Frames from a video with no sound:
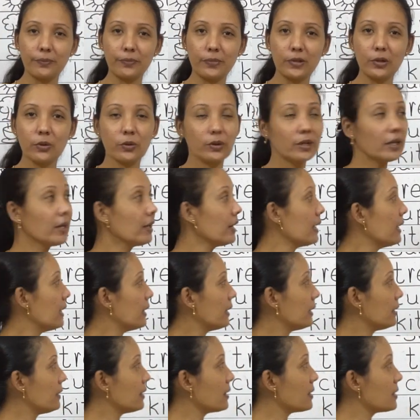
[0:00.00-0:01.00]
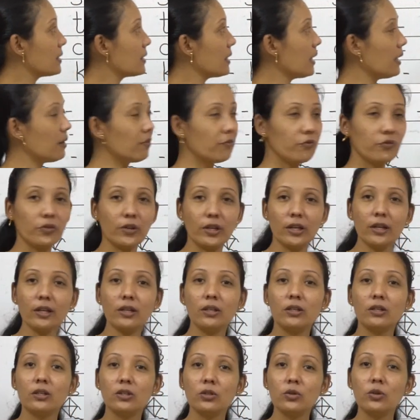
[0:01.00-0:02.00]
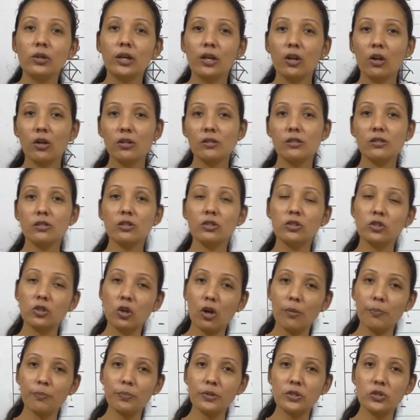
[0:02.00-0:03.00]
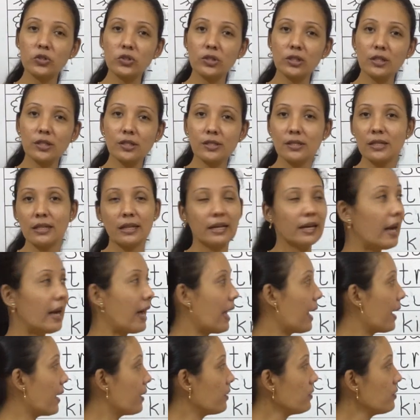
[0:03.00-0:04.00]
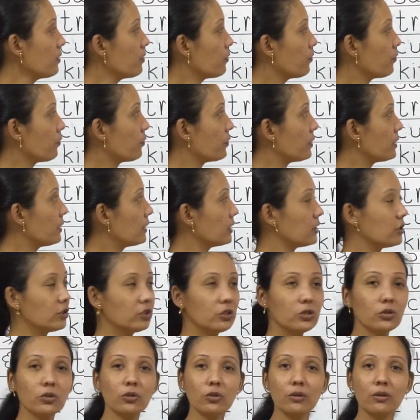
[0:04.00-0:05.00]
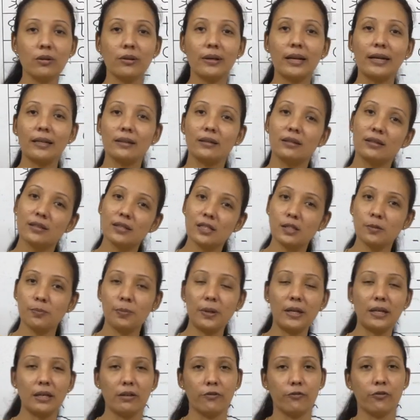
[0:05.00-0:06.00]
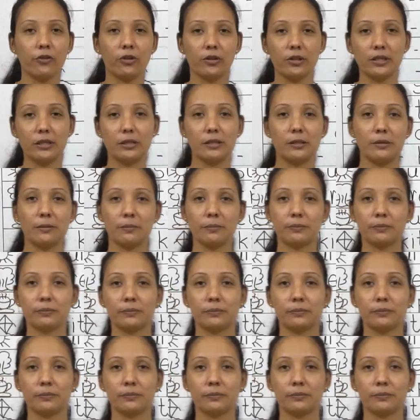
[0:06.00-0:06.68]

Okay, in the same way you can also draw pictures and learn to write the spelling for it.